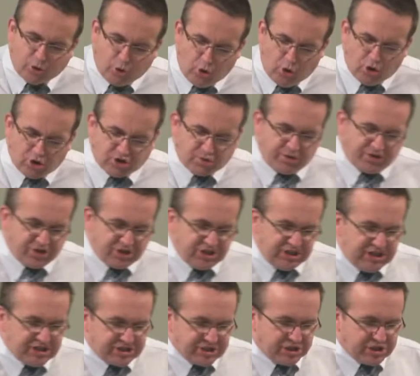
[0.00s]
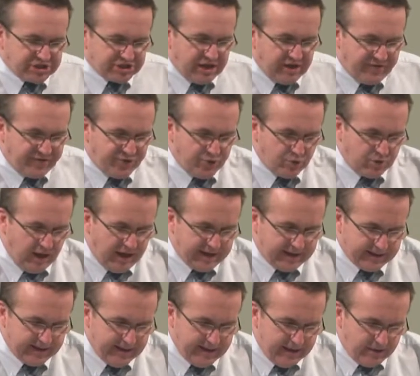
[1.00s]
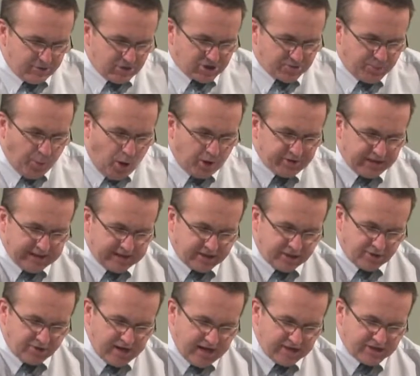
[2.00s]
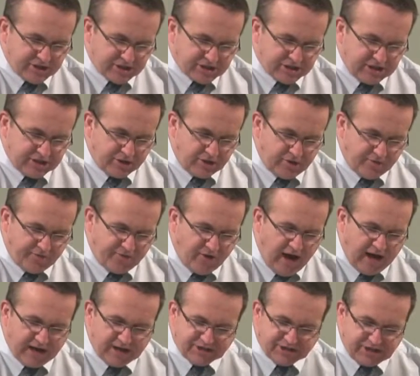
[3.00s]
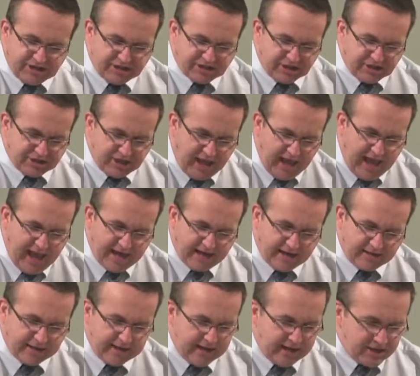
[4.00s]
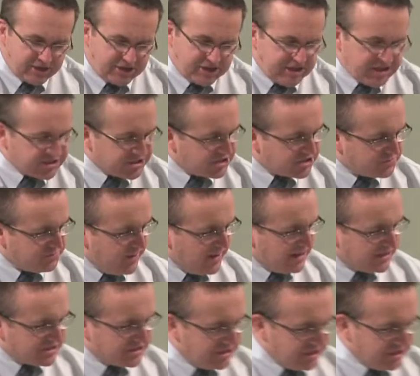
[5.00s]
doors with Jesus, if you like. Responding courageously to the Pharisees and to Herod, Jesus makes